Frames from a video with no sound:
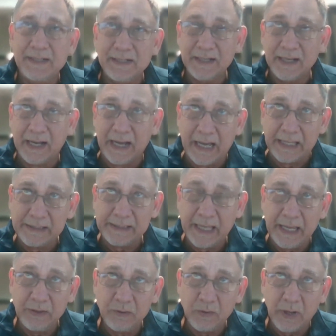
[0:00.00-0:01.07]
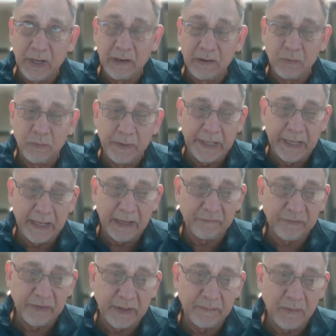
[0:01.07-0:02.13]
And then we have
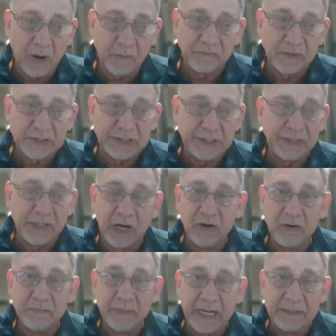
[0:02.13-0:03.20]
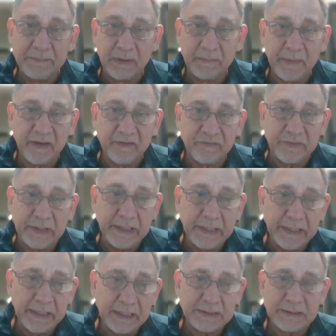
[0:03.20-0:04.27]
obviously no minimum
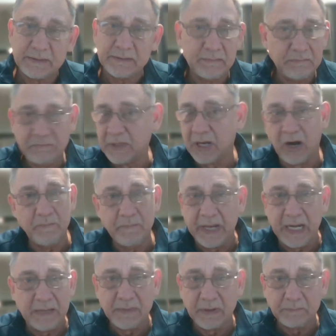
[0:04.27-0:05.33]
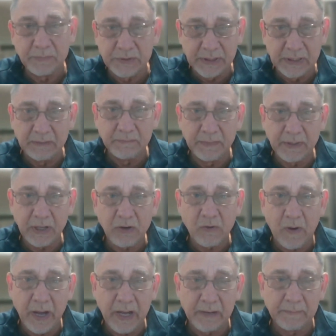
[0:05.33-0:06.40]
FTEs, no minimum term
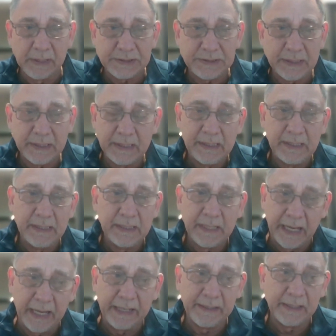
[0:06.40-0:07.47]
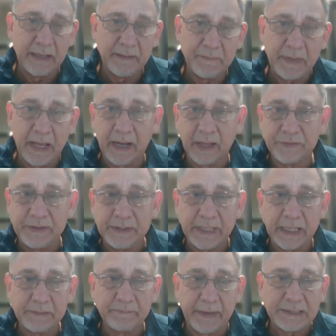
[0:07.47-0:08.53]
requirements. And I think
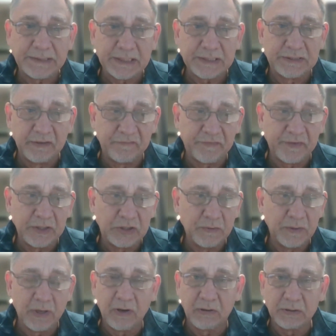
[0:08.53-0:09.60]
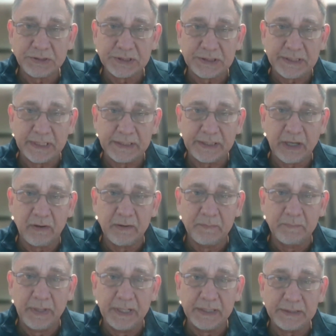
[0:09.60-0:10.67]
that makes us different to a large extent, our
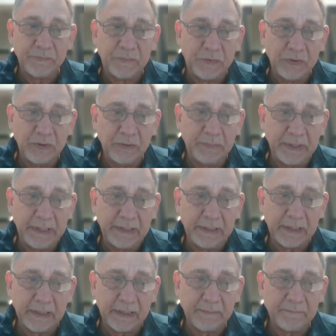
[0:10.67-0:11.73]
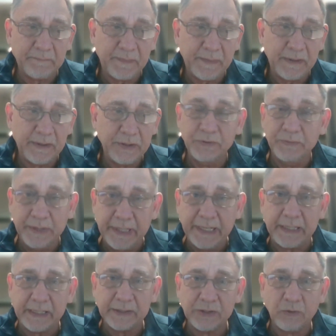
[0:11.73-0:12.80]
ability to be
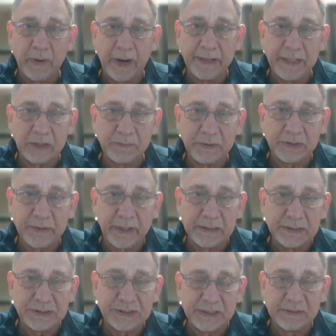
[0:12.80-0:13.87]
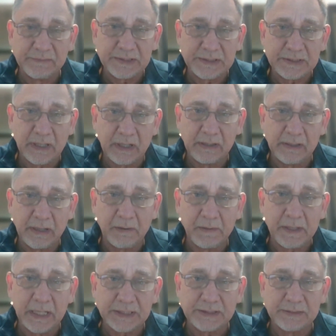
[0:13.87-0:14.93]
unique in the way that we try and service our
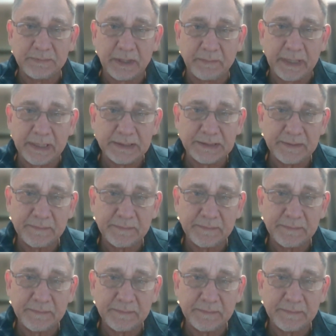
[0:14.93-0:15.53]
customer base.